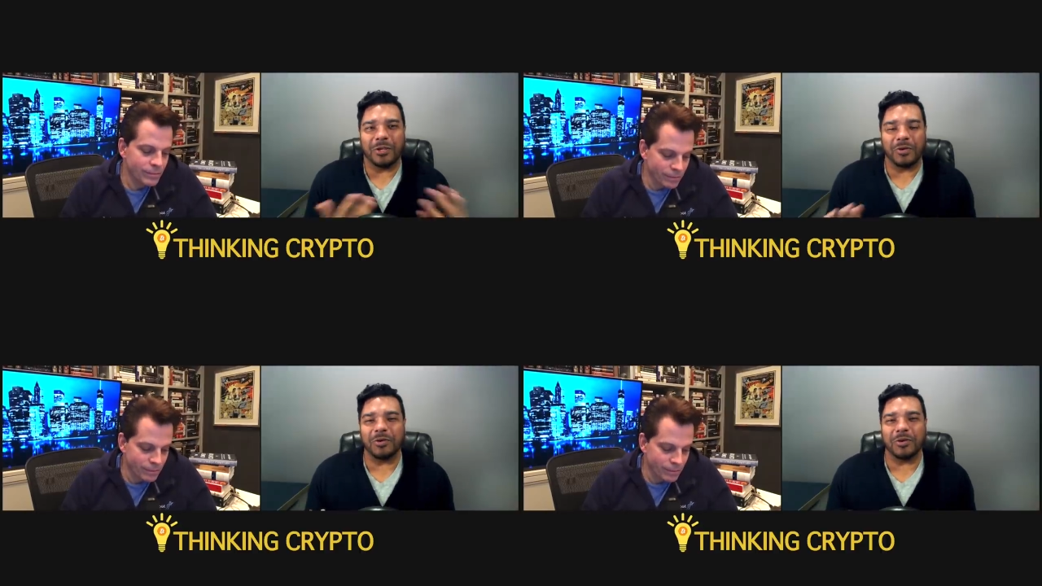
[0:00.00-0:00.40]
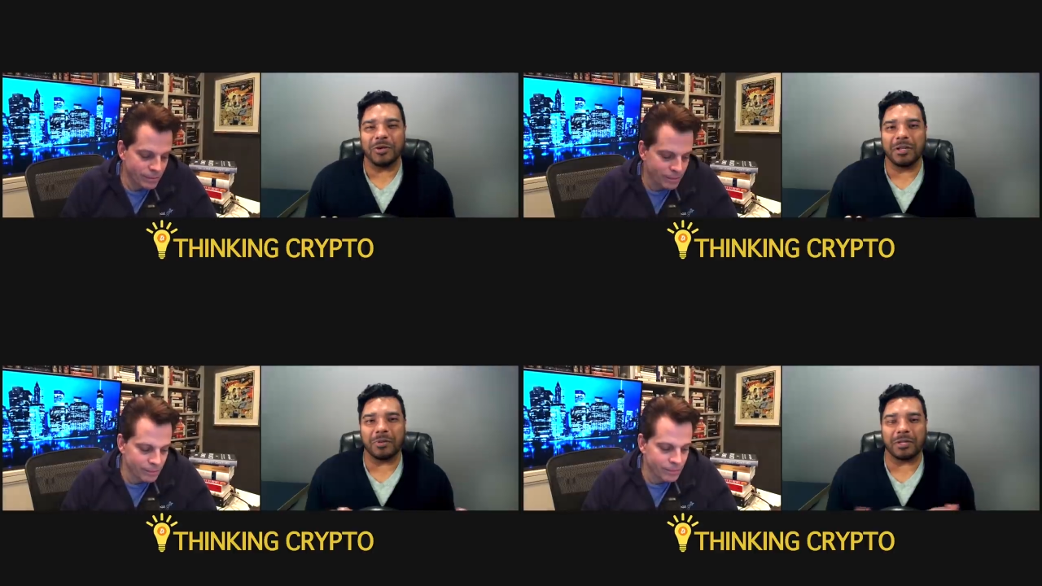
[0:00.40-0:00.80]
Speaker 1: you're in
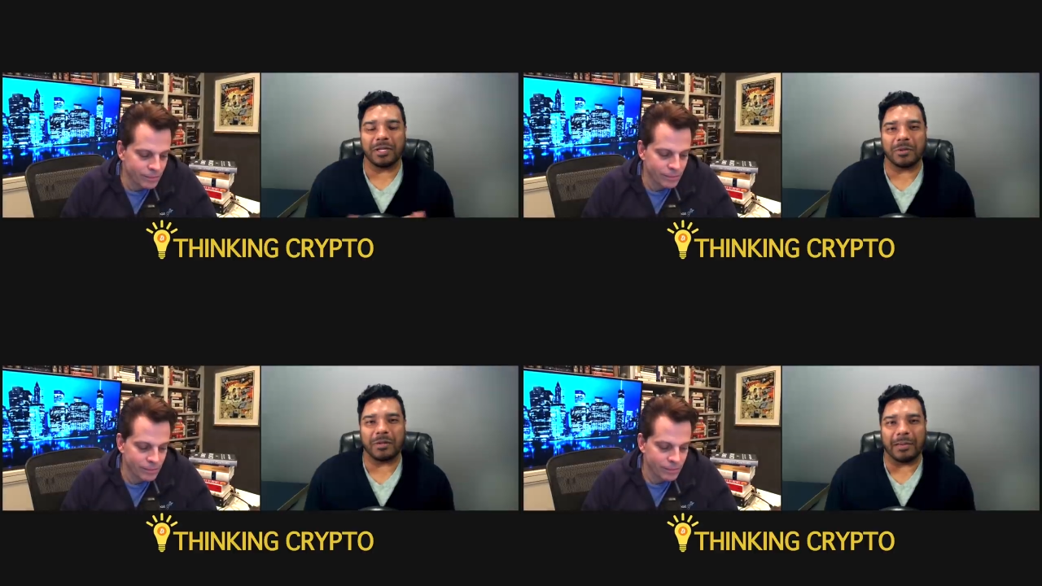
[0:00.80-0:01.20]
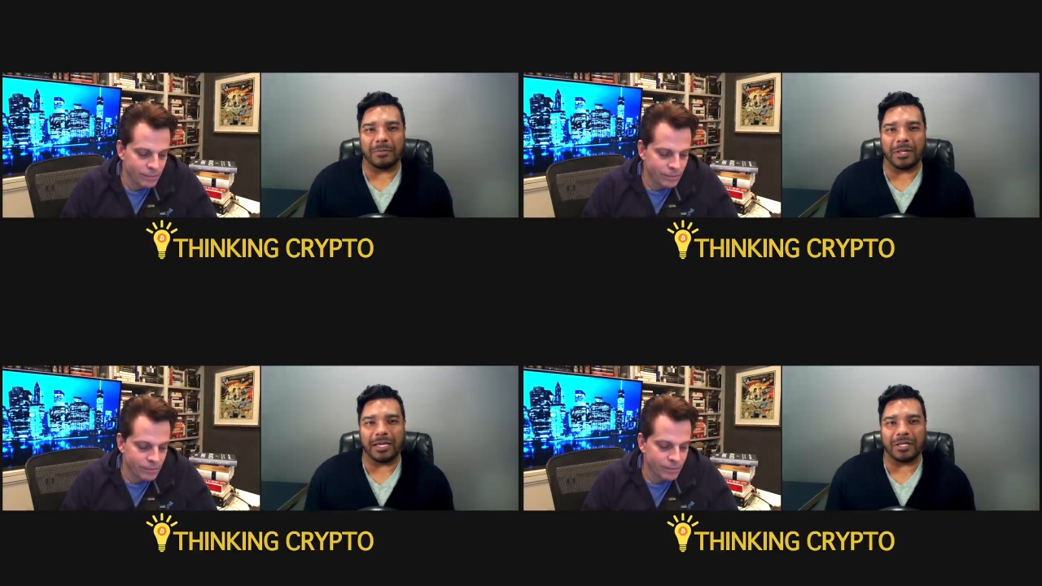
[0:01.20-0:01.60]
the political
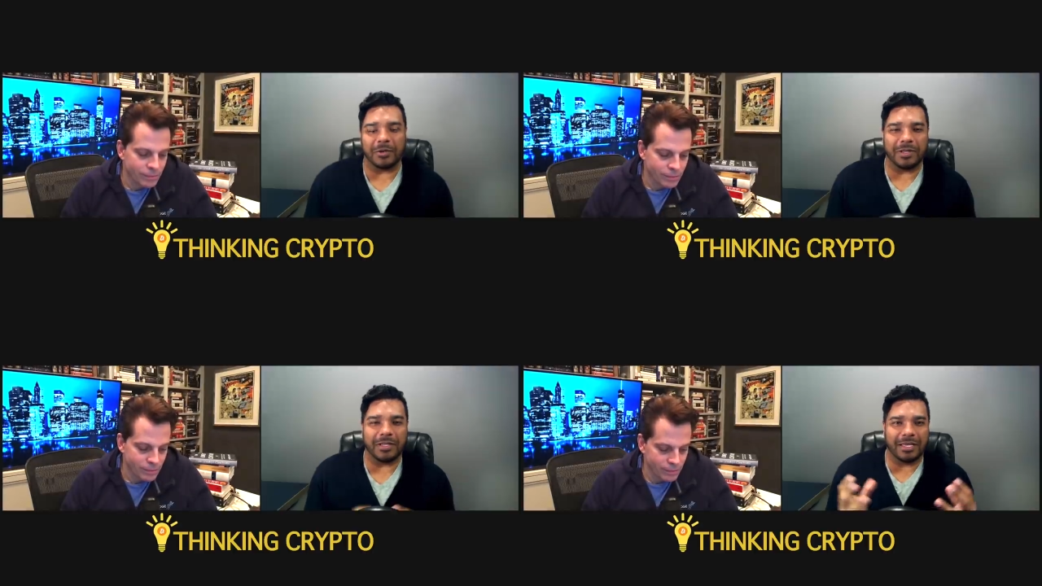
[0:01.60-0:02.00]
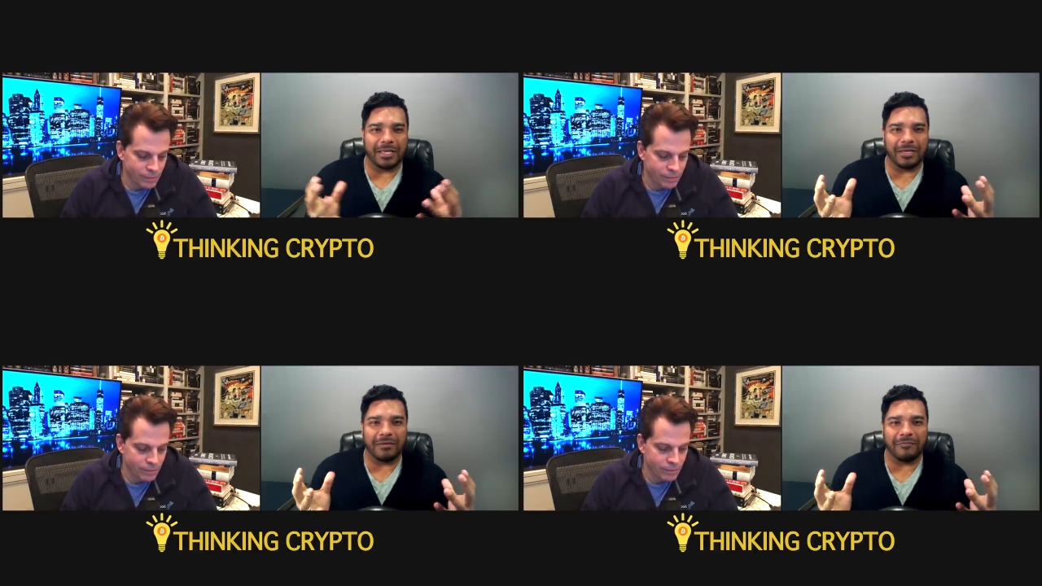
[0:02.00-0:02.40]
limelight. You're in
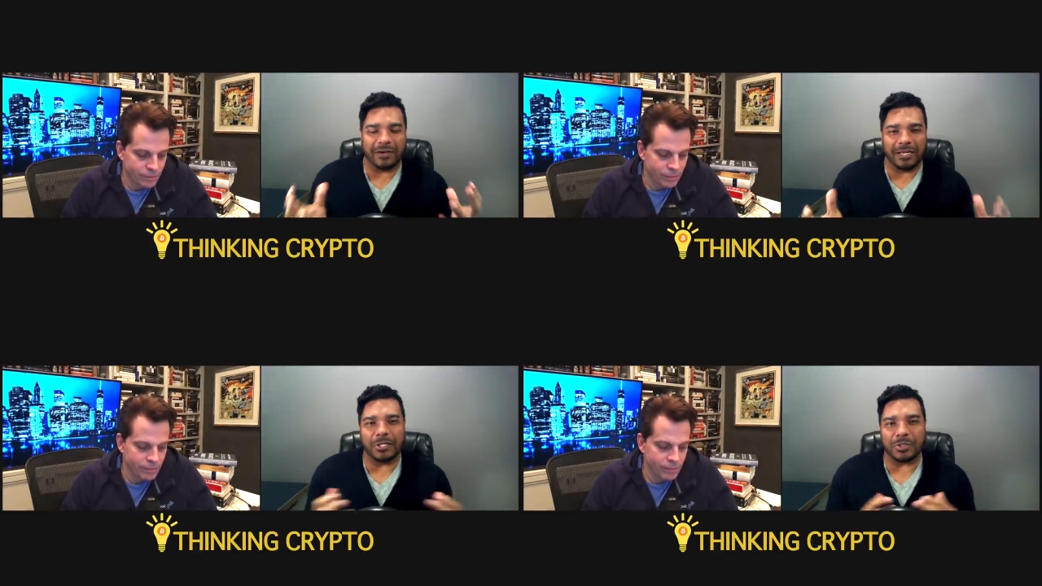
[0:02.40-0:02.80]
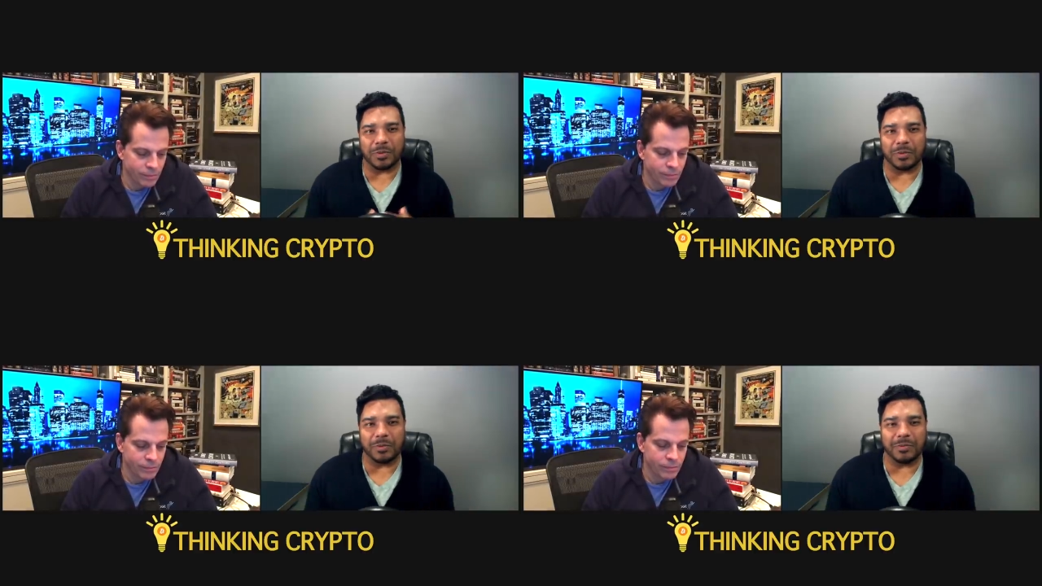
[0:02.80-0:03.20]
the
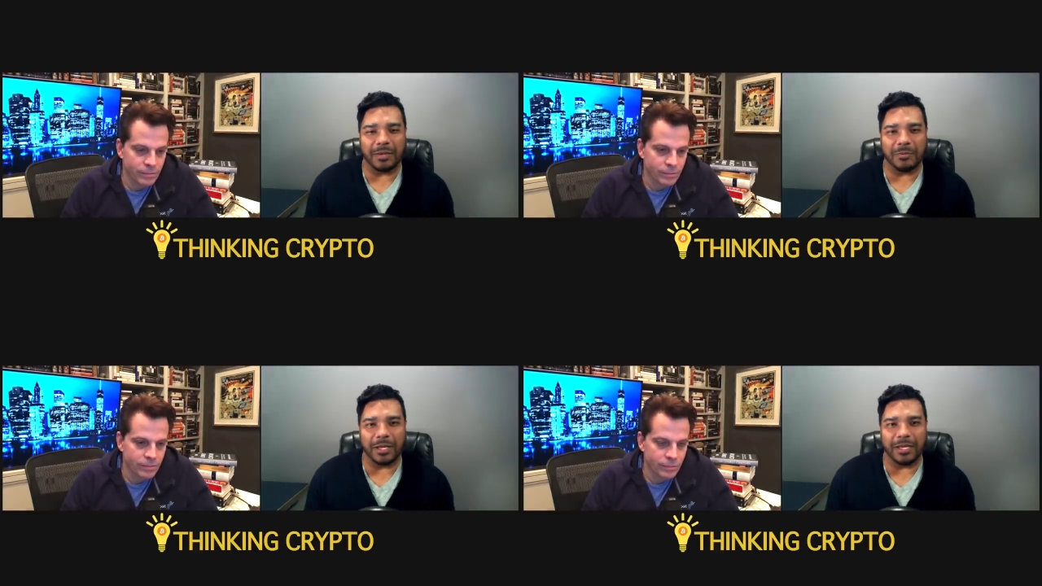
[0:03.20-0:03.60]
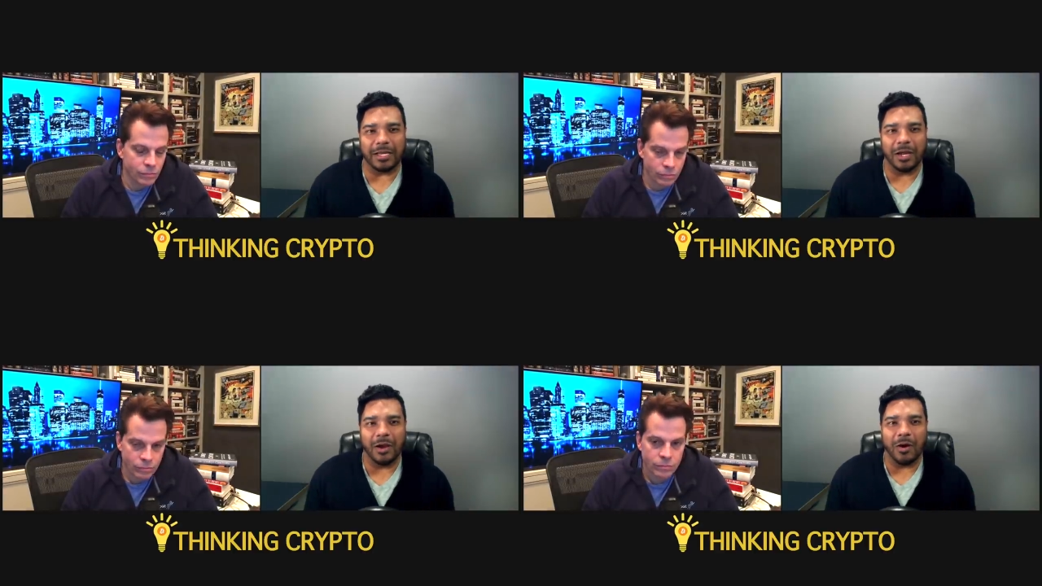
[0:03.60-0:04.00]
financial limelight.
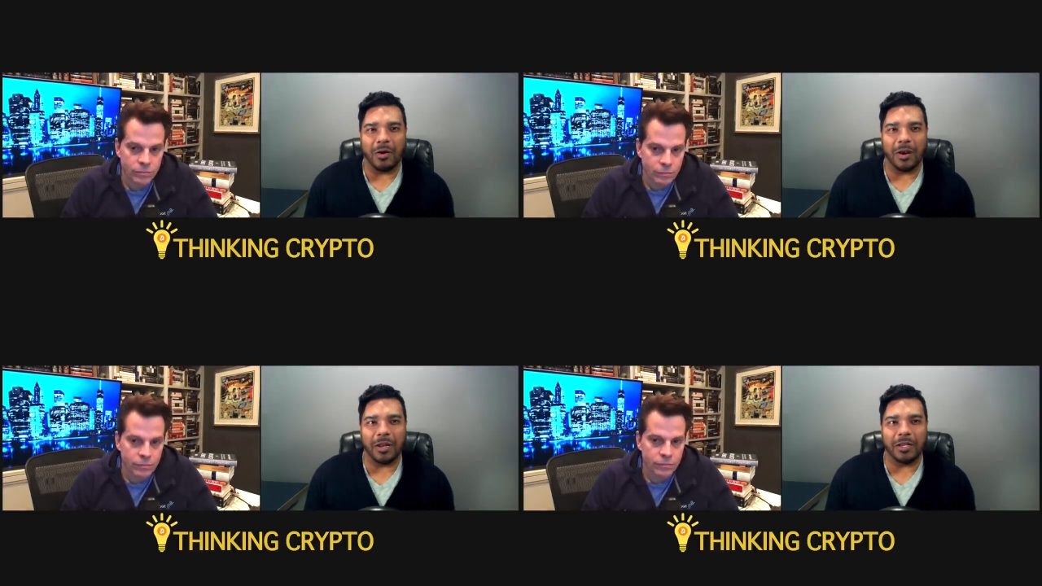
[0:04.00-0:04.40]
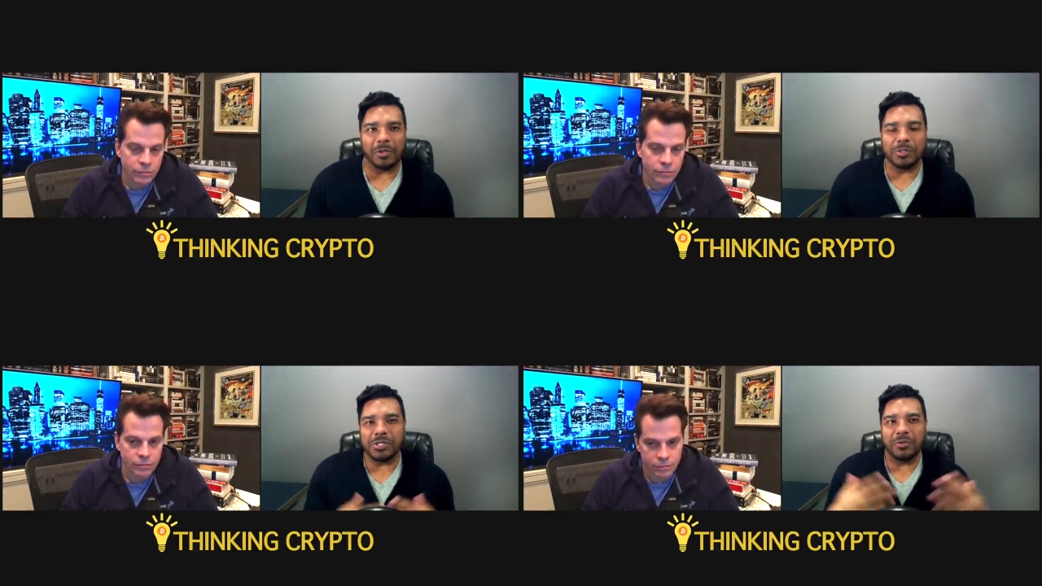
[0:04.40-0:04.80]
And
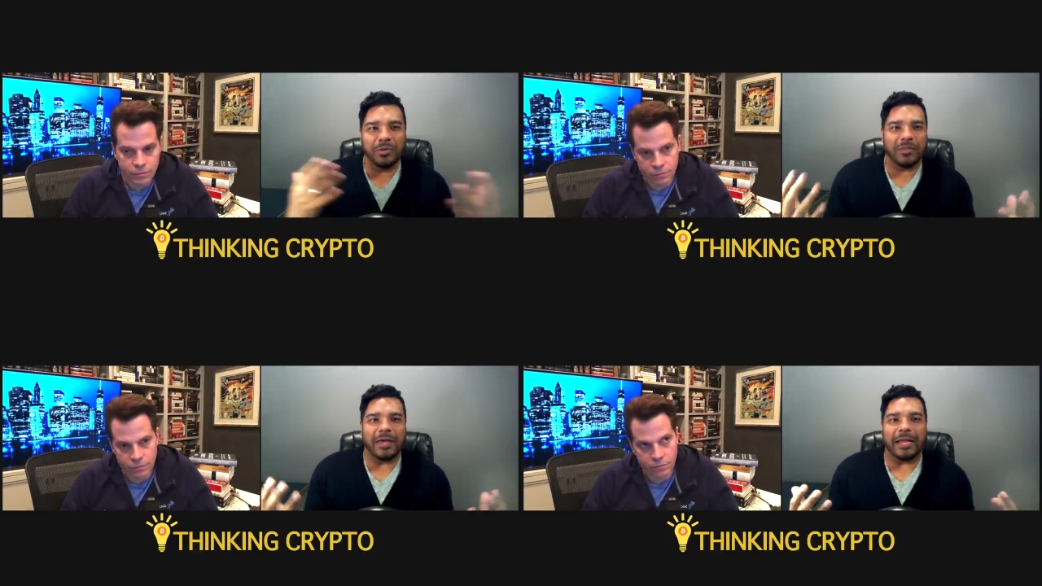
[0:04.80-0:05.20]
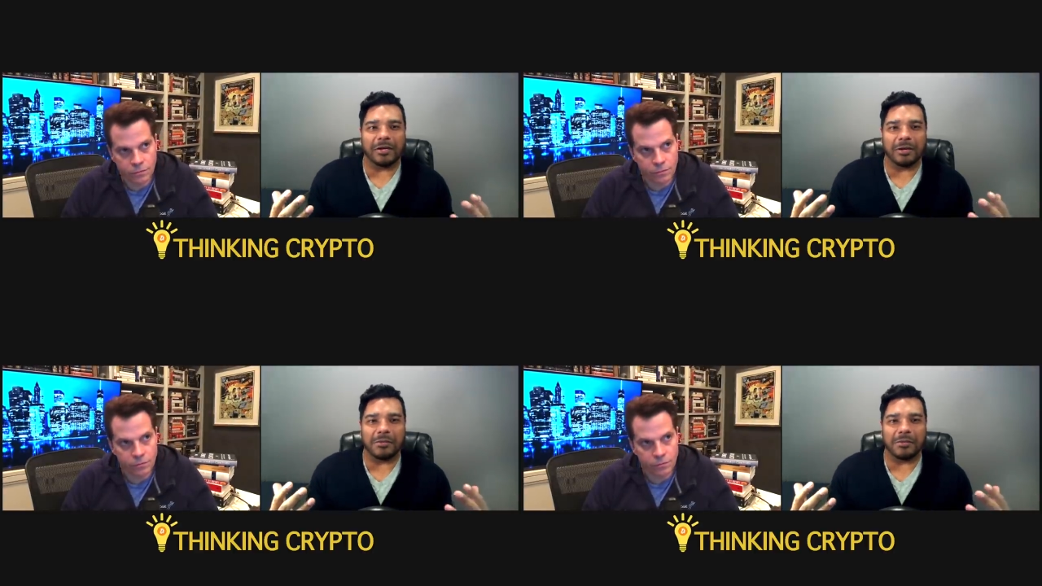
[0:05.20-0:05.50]
usually with that comes